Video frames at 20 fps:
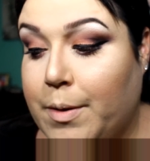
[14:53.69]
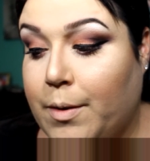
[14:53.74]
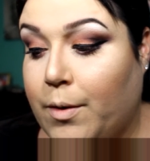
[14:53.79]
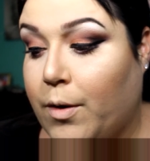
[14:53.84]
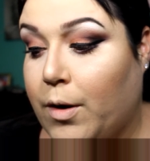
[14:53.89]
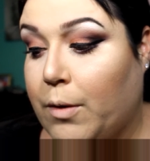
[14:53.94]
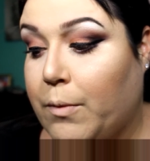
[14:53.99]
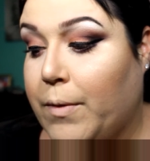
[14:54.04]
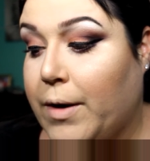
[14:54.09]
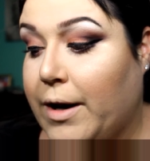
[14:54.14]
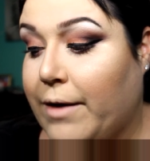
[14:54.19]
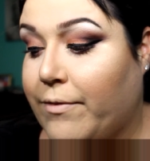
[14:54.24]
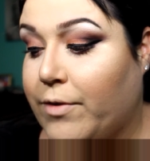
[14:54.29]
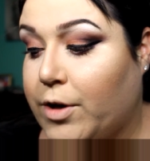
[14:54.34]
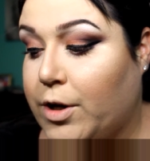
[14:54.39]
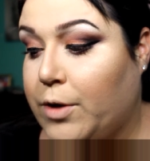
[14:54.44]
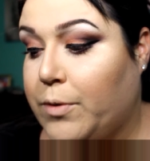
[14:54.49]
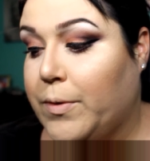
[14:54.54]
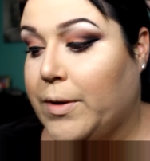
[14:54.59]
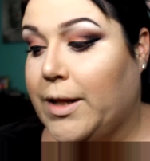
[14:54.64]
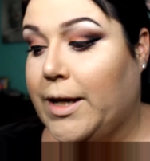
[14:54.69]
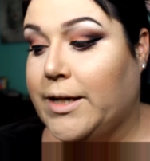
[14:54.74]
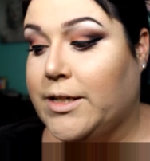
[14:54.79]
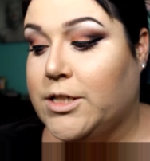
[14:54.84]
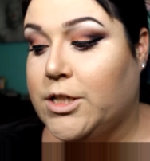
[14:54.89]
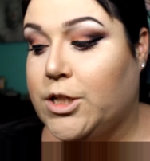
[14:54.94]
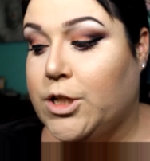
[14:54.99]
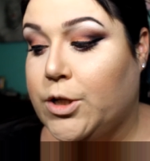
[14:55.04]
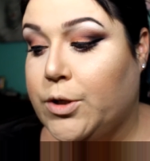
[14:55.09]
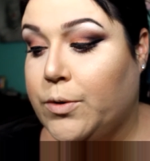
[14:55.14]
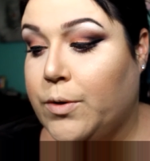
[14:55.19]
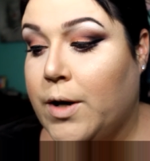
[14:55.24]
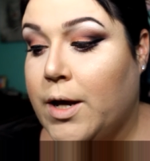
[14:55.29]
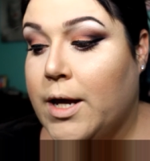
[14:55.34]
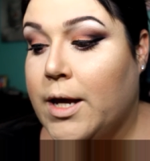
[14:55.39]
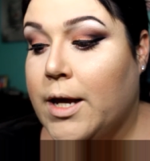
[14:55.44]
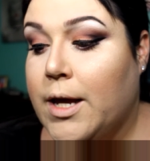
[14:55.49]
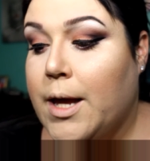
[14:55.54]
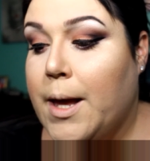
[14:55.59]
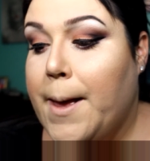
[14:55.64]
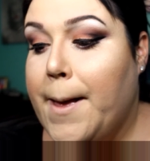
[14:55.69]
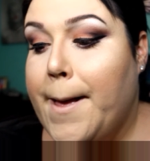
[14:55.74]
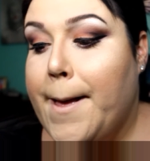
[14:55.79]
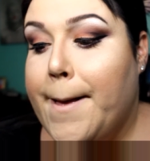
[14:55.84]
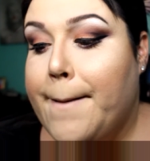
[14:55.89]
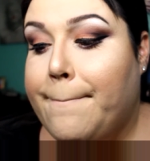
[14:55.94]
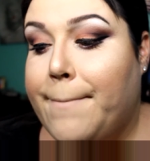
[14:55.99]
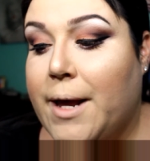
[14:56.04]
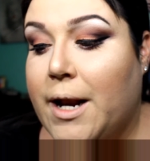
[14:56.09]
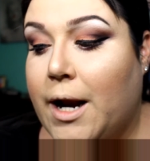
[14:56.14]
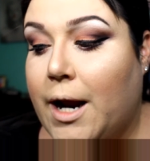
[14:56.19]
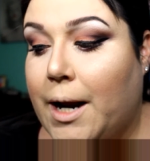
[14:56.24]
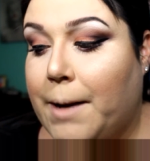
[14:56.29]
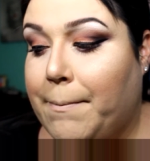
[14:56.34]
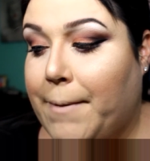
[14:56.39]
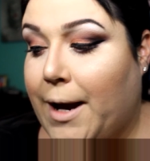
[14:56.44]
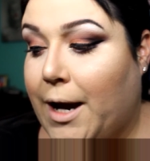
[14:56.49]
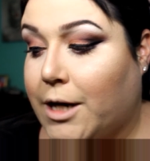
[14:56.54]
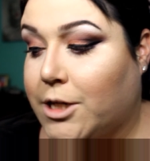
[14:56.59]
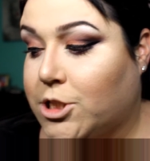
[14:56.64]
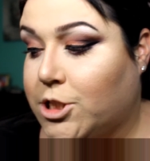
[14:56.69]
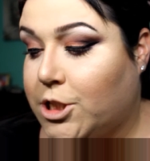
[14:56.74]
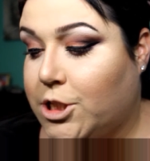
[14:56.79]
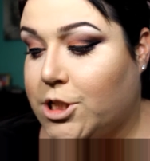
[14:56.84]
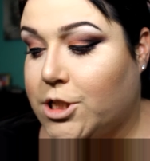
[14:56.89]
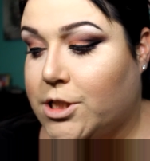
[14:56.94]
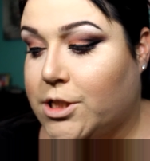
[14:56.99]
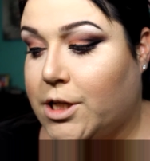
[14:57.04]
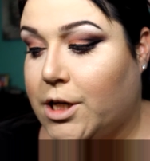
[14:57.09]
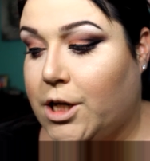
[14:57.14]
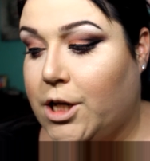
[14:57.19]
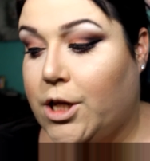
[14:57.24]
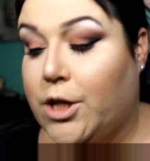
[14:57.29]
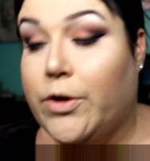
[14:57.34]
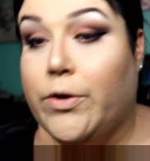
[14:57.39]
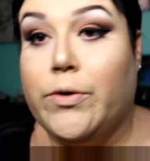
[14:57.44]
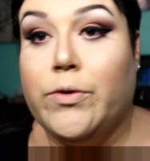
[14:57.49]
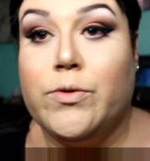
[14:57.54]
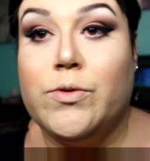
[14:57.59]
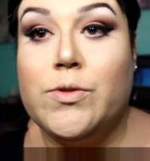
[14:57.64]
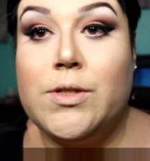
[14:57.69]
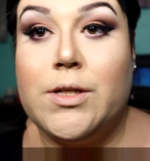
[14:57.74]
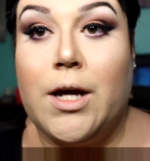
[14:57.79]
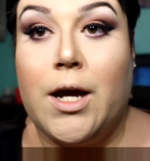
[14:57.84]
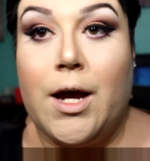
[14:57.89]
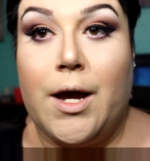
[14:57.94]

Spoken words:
or whatever you would like to do, but I'm actually just going to use